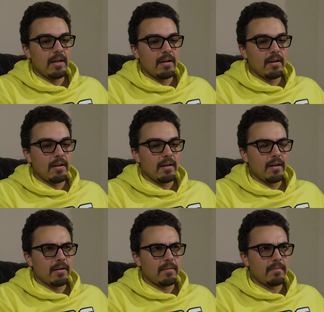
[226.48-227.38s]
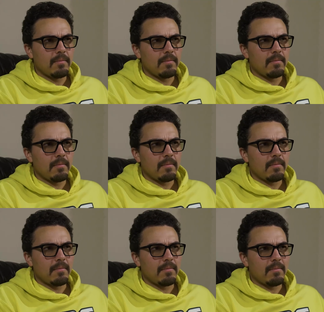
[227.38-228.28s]

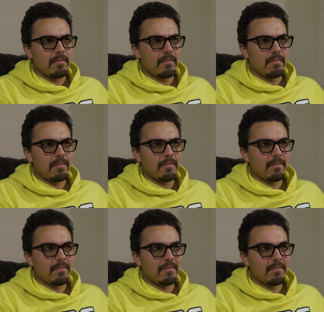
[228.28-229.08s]
[no speech]